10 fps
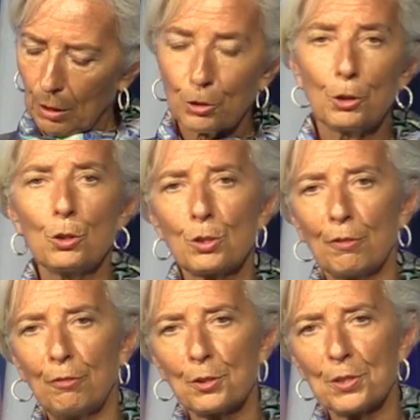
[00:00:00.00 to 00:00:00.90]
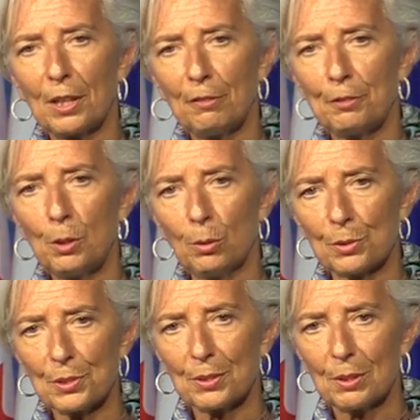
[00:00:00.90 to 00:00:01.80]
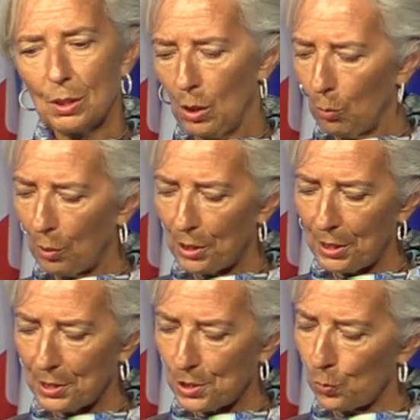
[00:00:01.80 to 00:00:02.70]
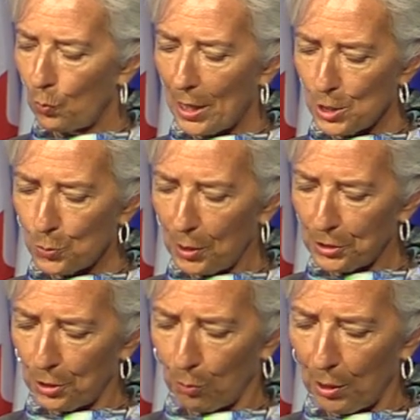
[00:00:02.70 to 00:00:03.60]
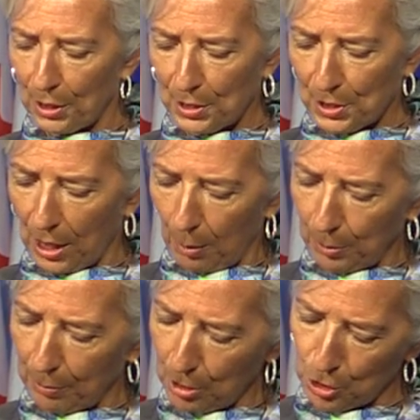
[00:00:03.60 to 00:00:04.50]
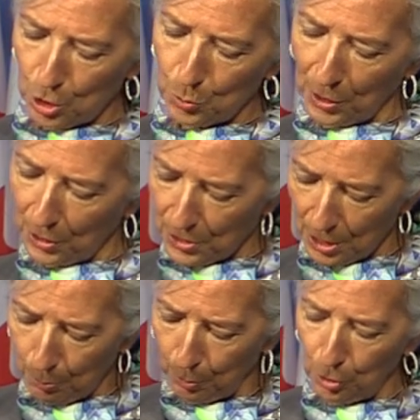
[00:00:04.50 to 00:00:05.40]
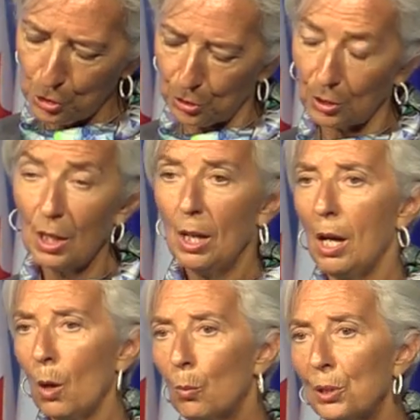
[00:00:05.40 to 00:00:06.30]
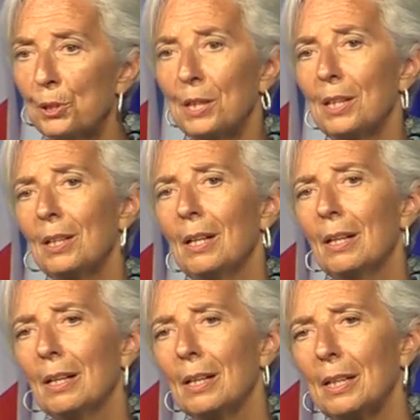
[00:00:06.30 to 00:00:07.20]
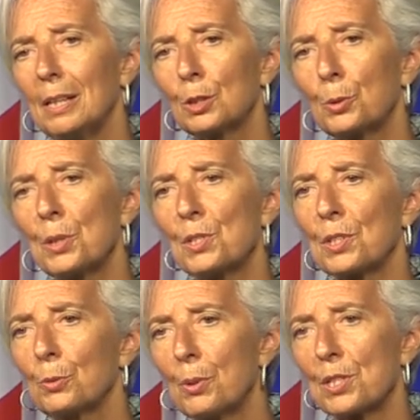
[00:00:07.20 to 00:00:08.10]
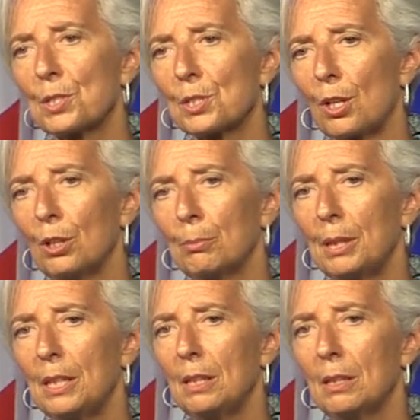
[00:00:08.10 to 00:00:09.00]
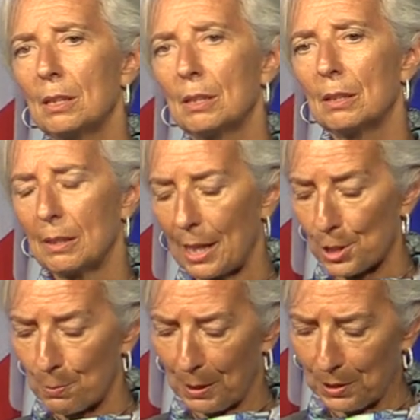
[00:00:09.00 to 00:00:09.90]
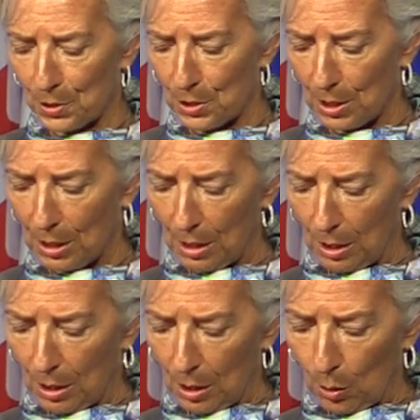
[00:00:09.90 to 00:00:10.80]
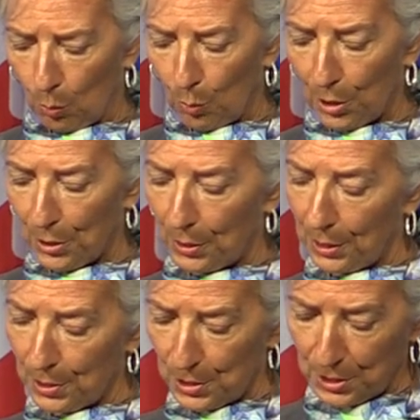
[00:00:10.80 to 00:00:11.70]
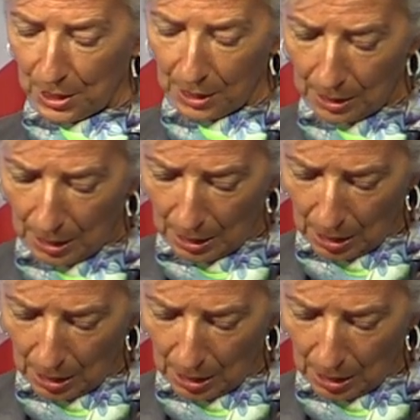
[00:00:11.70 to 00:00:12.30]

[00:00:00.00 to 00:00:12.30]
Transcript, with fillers: the use of fossil fuels, whether it's wastewater, whether it's carbon emissions, whether it's air pollution, with the increase in risks on many aspects, whether it's the